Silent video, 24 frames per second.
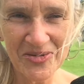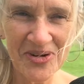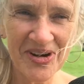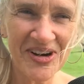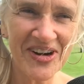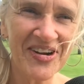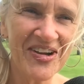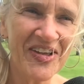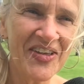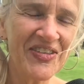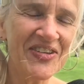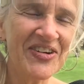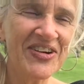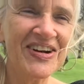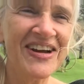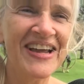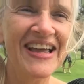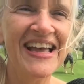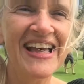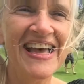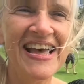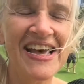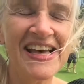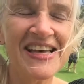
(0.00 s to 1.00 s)
one another.
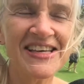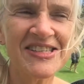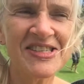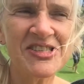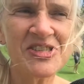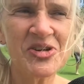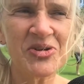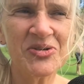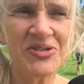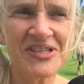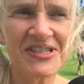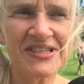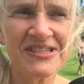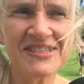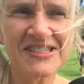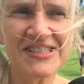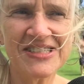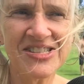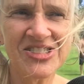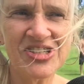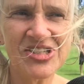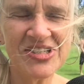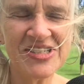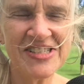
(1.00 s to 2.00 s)
So
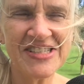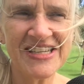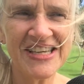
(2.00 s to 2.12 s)
just